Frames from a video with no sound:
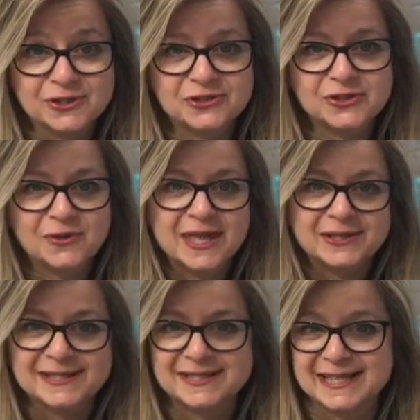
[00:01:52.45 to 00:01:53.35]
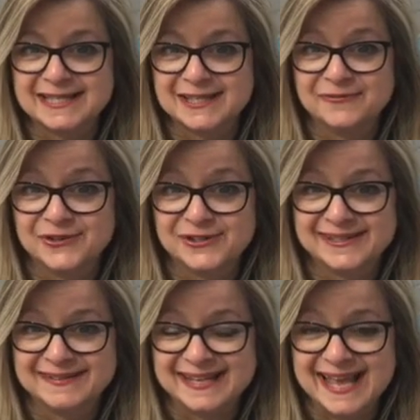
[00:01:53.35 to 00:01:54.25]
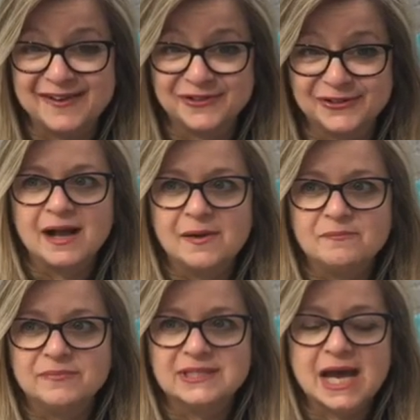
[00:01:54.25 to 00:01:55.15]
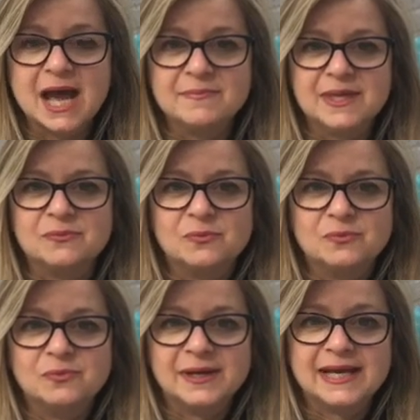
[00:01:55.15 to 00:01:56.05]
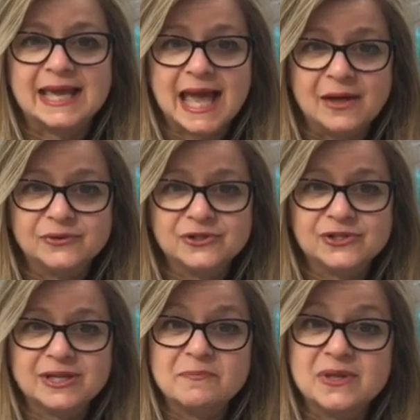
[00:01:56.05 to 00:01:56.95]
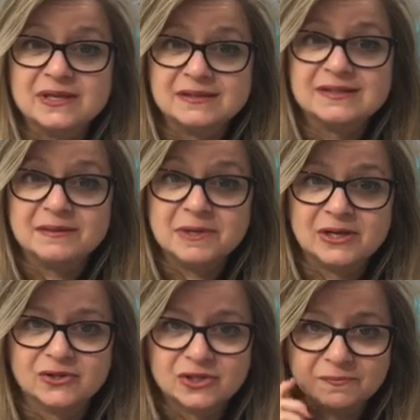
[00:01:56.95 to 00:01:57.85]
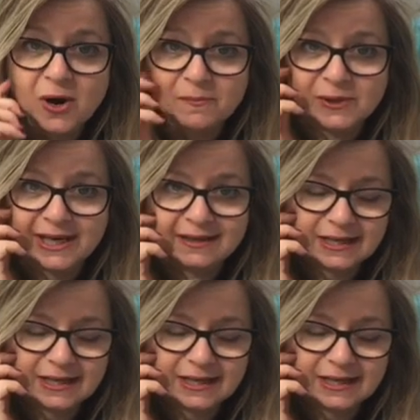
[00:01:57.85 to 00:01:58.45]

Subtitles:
So that's the first ever time that one encounters something similar to marbling.